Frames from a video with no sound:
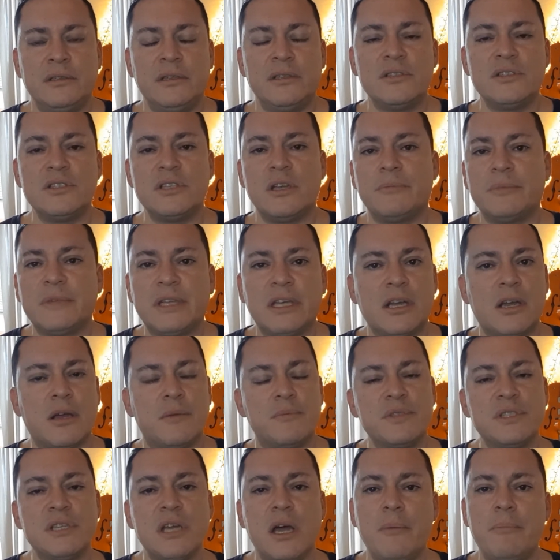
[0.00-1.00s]
Something
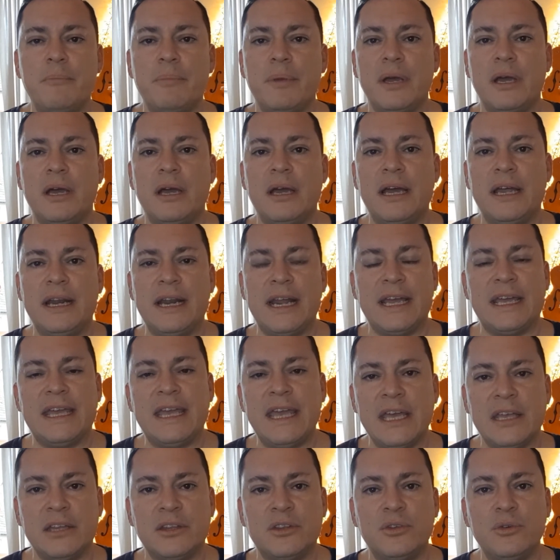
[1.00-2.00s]
comes up and I
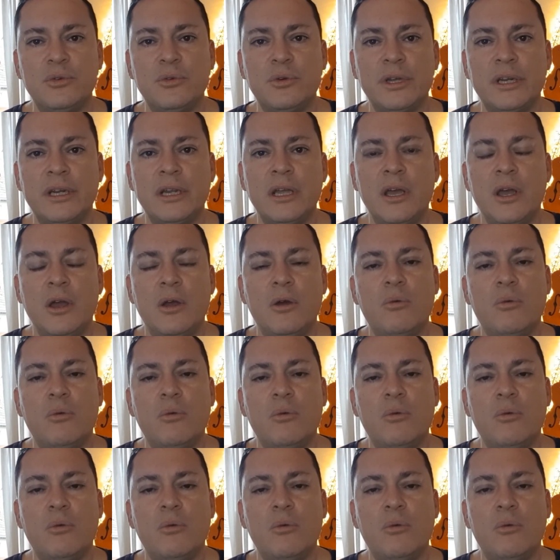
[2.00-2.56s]
can't do it.